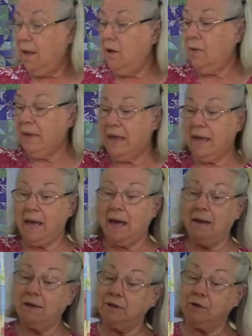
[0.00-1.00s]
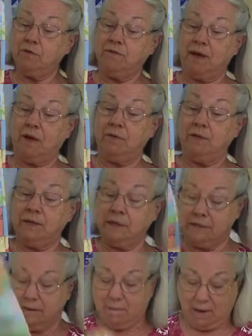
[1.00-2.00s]
Okay, I also found
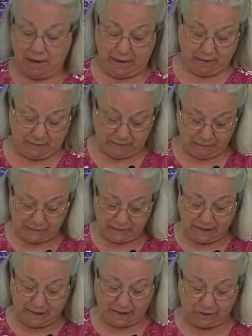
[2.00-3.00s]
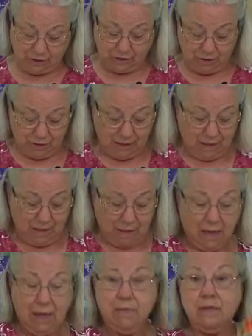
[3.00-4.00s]
this in my stash,
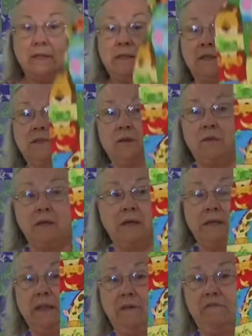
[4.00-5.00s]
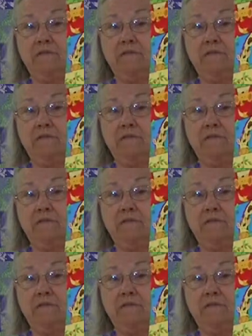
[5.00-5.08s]
and this is a really